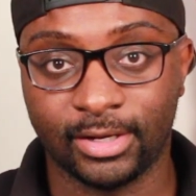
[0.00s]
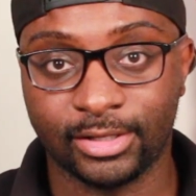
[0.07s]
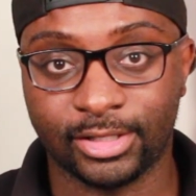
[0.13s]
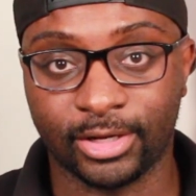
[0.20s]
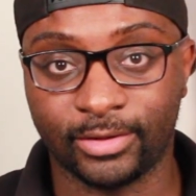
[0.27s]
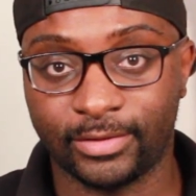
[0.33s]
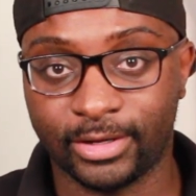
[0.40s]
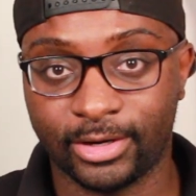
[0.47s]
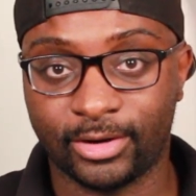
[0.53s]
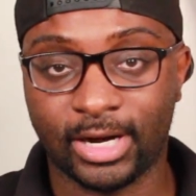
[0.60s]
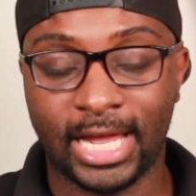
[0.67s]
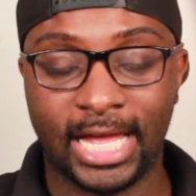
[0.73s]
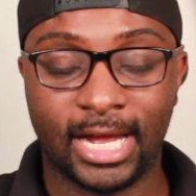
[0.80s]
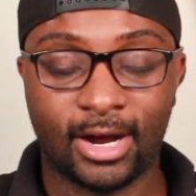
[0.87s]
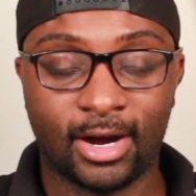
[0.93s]
So there
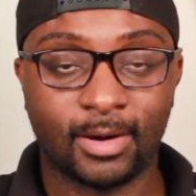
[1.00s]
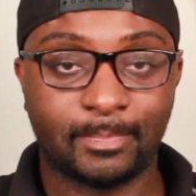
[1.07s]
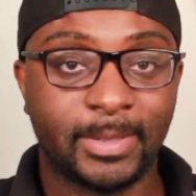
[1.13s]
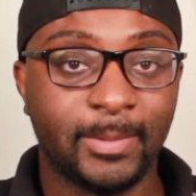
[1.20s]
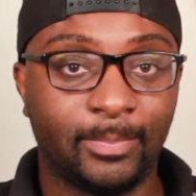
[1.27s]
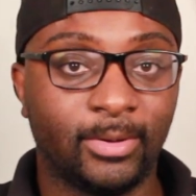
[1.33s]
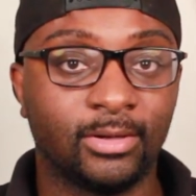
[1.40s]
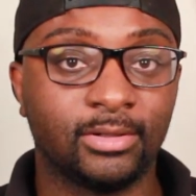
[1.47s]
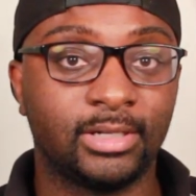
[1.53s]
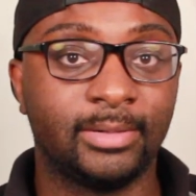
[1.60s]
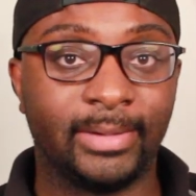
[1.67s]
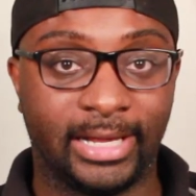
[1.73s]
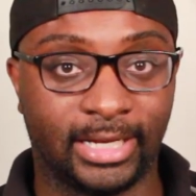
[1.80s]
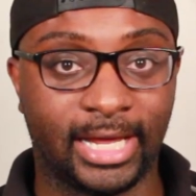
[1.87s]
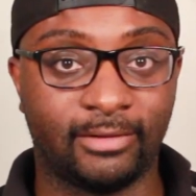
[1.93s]
are people
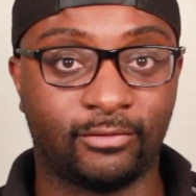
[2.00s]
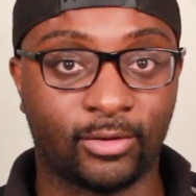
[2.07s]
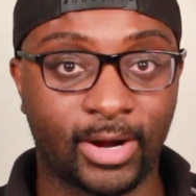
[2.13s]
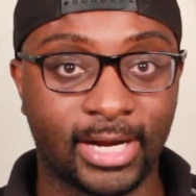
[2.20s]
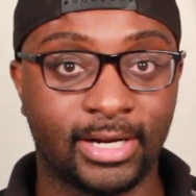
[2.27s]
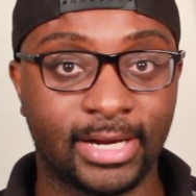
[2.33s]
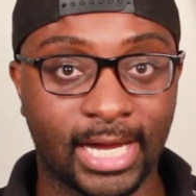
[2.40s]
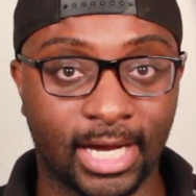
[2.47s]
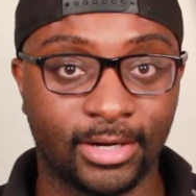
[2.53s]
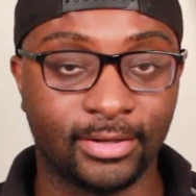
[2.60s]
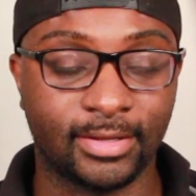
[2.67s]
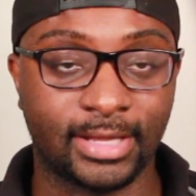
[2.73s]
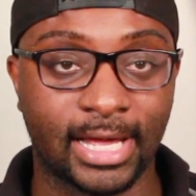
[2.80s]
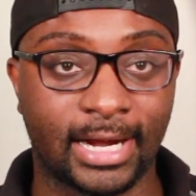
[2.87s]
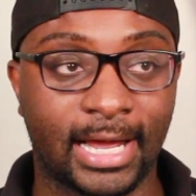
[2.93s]
in my life right now
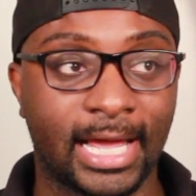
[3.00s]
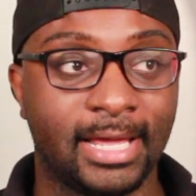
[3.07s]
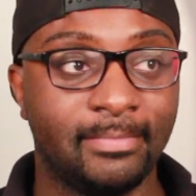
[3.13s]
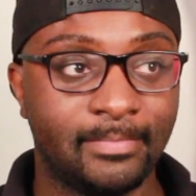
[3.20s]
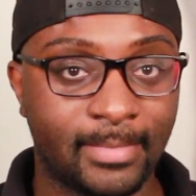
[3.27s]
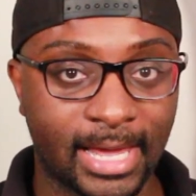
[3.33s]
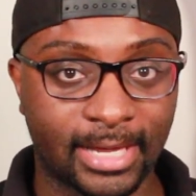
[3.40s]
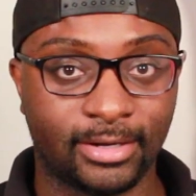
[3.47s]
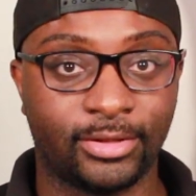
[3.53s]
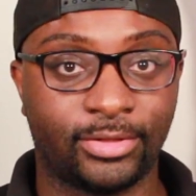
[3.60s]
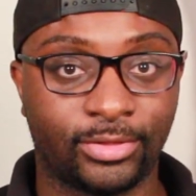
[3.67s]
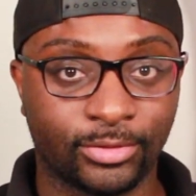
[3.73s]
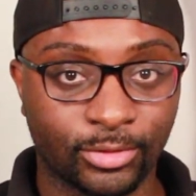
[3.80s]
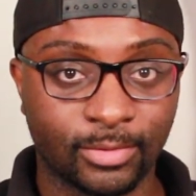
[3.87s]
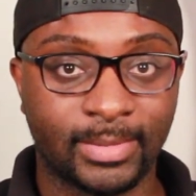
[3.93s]
that I met
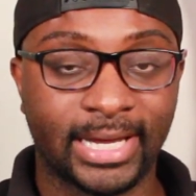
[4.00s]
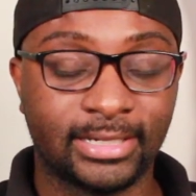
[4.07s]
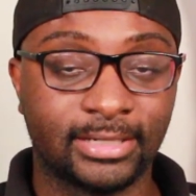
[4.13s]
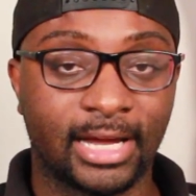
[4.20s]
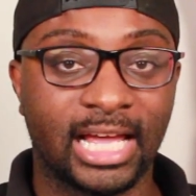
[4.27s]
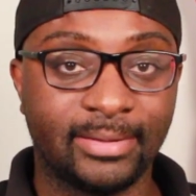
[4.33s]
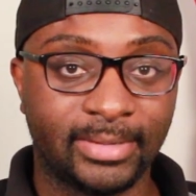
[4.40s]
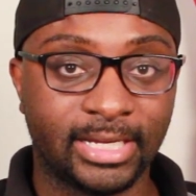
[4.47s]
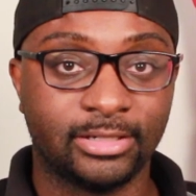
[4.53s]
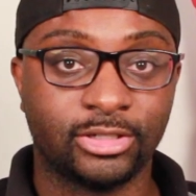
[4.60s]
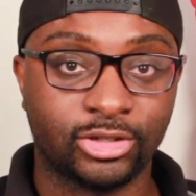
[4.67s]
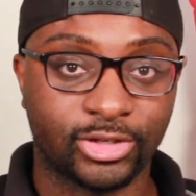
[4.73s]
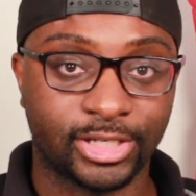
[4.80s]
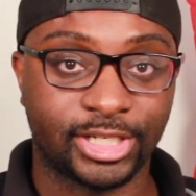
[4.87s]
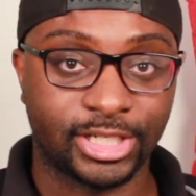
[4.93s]
through my time in
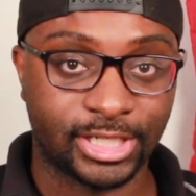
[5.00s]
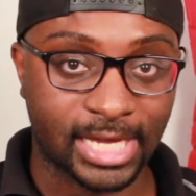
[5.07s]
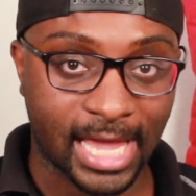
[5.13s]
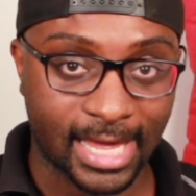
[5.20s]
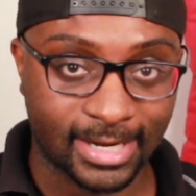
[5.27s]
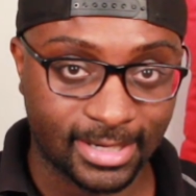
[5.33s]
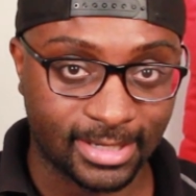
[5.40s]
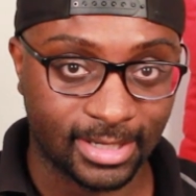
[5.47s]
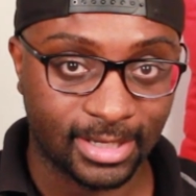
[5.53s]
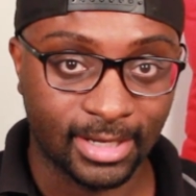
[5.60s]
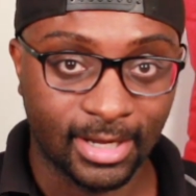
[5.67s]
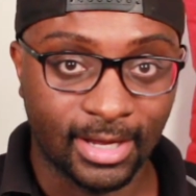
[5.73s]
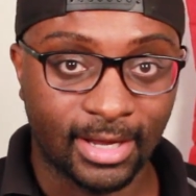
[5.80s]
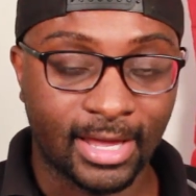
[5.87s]
Christianity,